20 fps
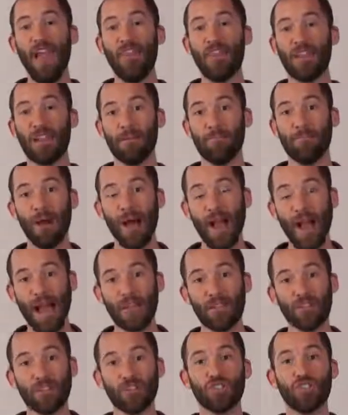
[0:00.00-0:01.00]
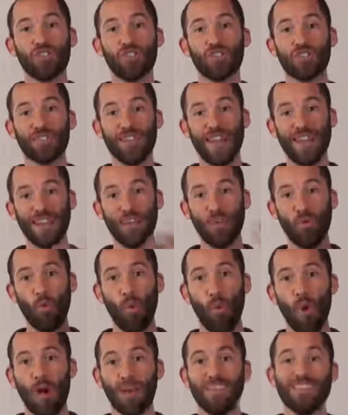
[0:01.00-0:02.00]
The compiler turns that into
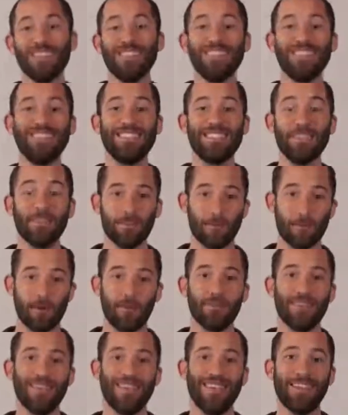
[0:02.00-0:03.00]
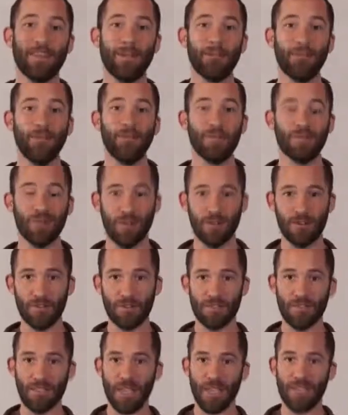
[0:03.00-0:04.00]
ones and zeros that the computer
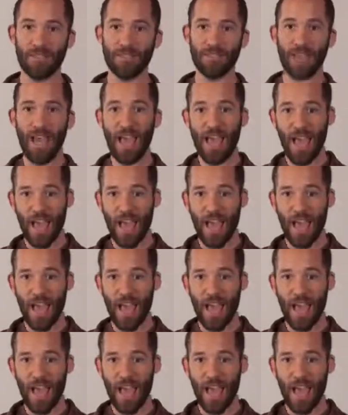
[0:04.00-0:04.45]
understands,